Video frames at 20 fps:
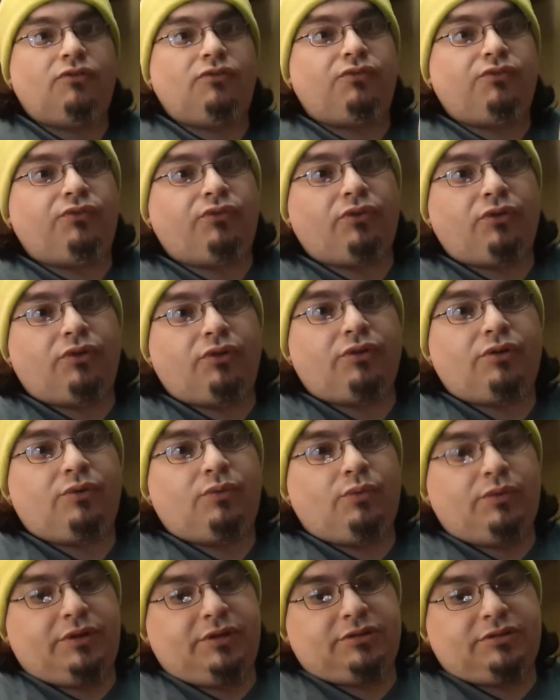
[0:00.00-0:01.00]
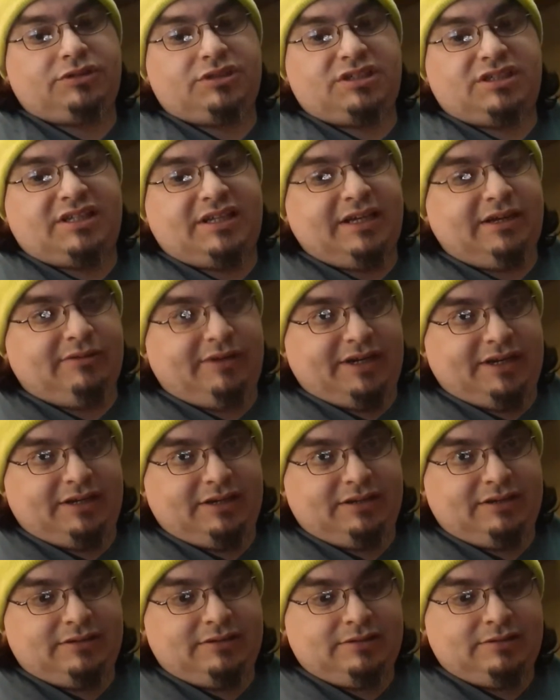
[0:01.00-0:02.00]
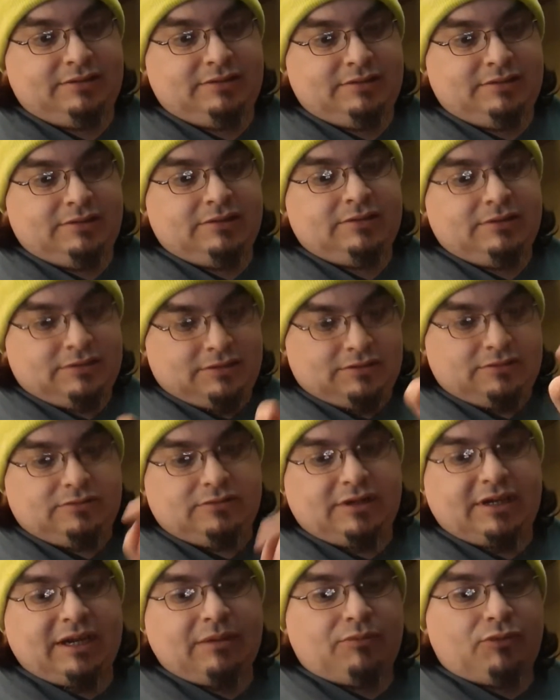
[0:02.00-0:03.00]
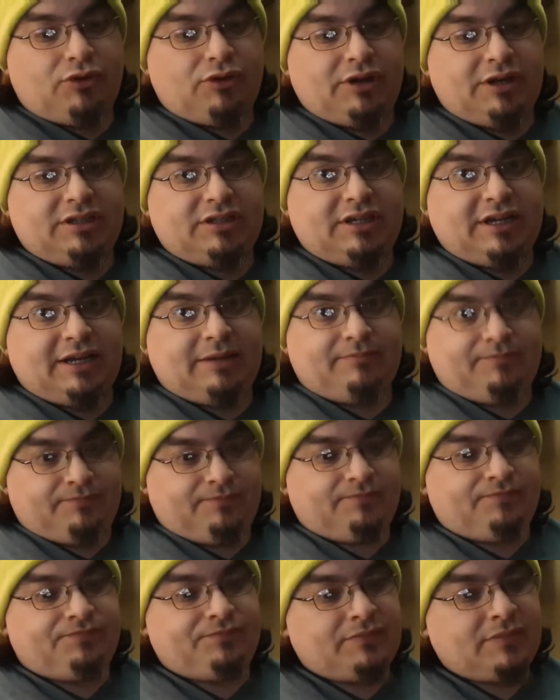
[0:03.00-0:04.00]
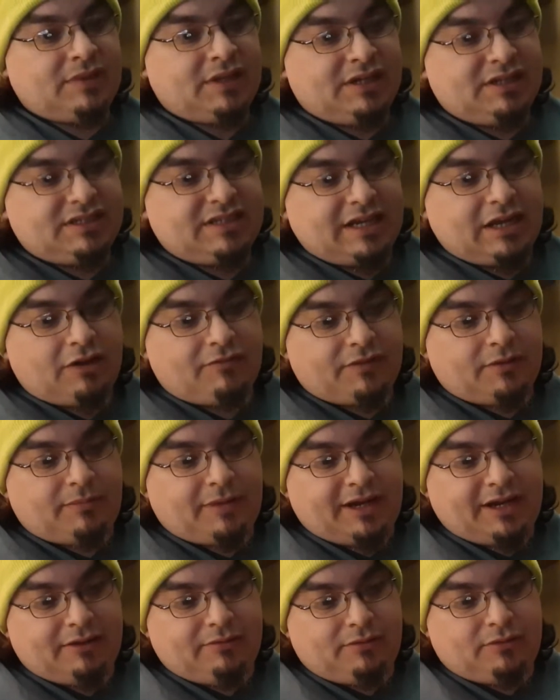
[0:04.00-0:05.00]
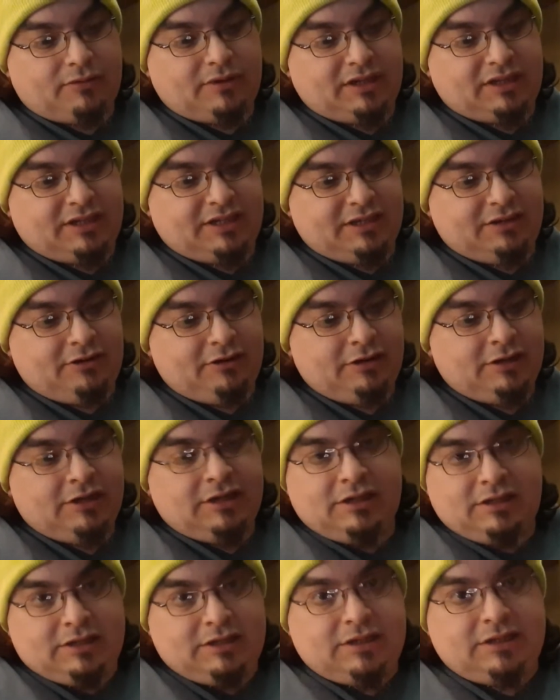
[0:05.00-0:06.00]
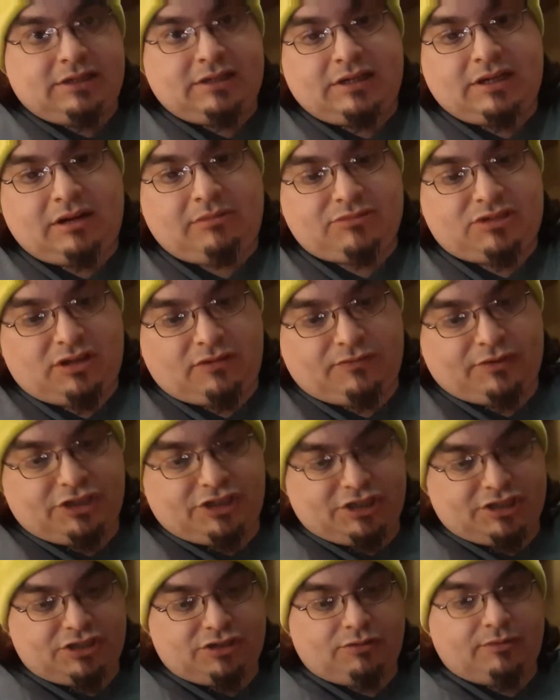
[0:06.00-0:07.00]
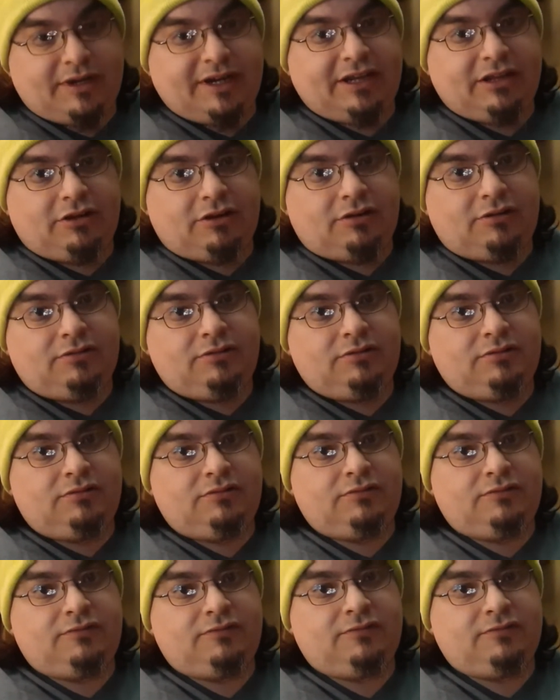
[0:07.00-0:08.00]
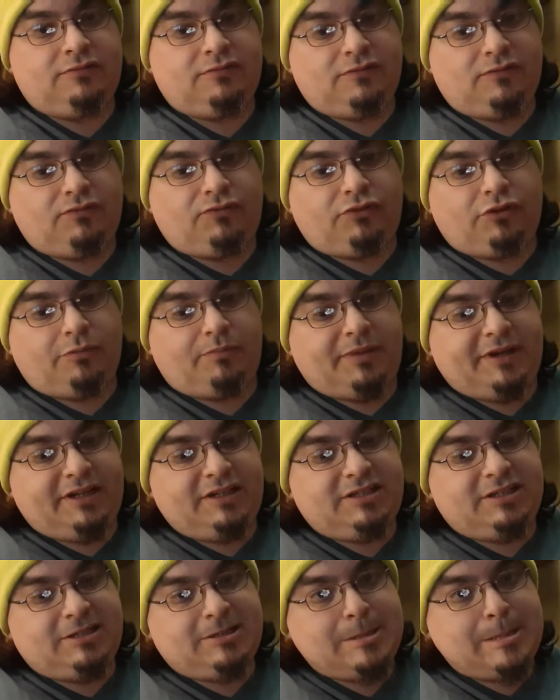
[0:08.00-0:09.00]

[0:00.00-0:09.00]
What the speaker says: 4-wheel steering. We'll get more into that. Let's take off the body real quickly here. Comes off with just your regular 4 pins.